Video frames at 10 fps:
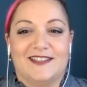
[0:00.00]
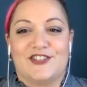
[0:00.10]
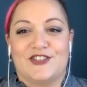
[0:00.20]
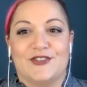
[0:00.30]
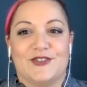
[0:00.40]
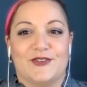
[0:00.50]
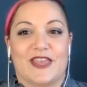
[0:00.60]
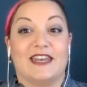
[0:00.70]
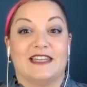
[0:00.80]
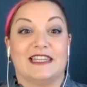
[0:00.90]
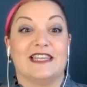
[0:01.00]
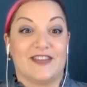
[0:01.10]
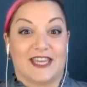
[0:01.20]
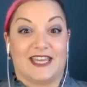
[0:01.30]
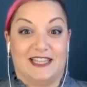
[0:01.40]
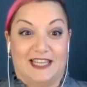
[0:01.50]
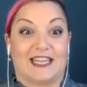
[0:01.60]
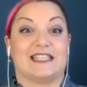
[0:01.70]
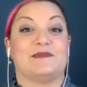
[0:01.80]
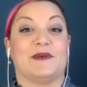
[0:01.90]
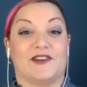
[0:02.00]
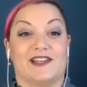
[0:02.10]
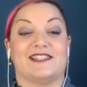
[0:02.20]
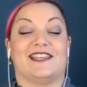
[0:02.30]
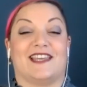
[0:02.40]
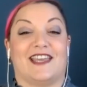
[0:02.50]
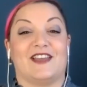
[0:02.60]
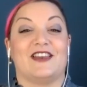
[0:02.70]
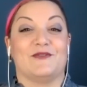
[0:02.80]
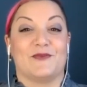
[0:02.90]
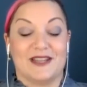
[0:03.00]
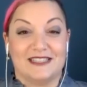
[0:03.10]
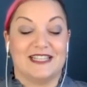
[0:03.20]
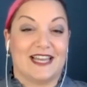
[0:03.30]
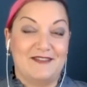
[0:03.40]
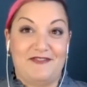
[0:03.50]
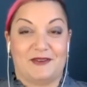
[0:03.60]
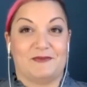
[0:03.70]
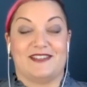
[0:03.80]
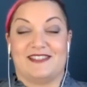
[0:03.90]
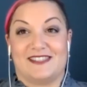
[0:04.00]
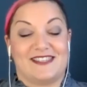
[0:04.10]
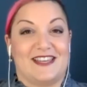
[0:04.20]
to then living it, like experiencing it in real life. It was